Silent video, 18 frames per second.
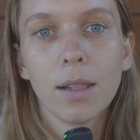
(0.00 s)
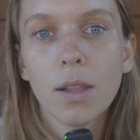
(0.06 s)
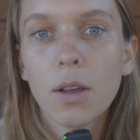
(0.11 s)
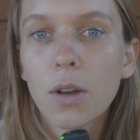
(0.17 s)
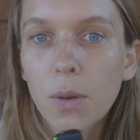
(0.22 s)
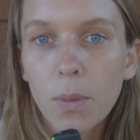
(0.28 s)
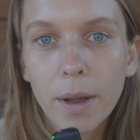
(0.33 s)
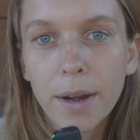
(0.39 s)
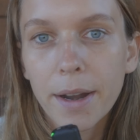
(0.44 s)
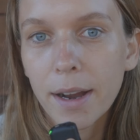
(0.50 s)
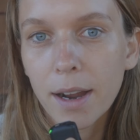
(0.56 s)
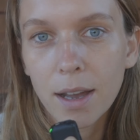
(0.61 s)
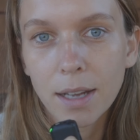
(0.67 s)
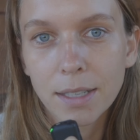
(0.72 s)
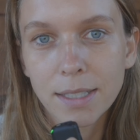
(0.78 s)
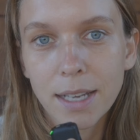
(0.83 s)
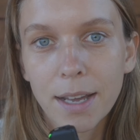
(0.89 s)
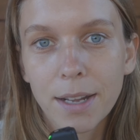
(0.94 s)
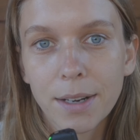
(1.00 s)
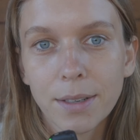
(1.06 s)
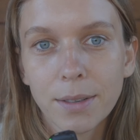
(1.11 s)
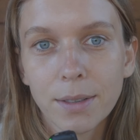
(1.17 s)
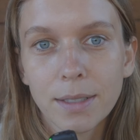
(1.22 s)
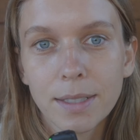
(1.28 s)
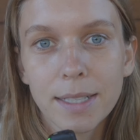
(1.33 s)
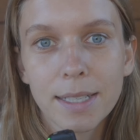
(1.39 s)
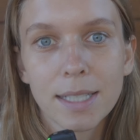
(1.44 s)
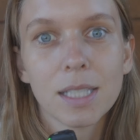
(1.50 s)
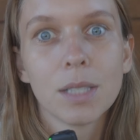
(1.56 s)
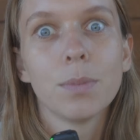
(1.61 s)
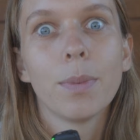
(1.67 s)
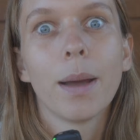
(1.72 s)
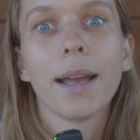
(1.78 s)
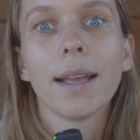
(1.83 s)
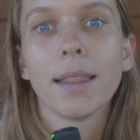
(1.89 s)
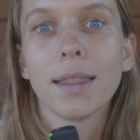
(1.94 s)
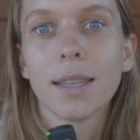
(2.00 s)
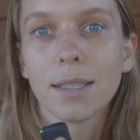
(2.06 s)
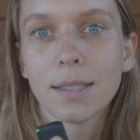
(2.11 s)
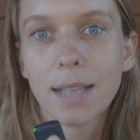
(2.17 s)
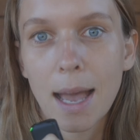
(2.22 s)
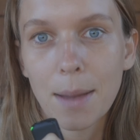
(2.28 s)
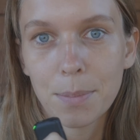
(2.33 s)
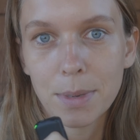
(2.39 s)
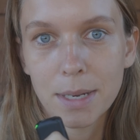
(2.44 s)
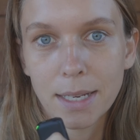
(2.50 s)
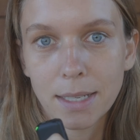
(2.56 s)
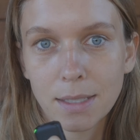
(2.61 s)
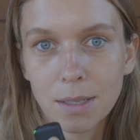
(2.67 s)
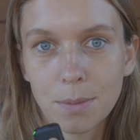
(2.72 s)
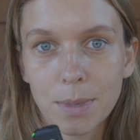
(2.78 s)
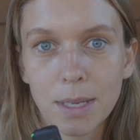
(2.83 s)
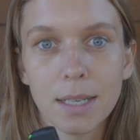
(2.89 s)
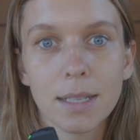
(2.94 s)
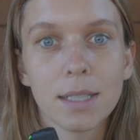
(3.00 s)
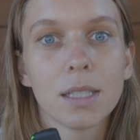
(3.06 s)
look what I got done despite this happening to me,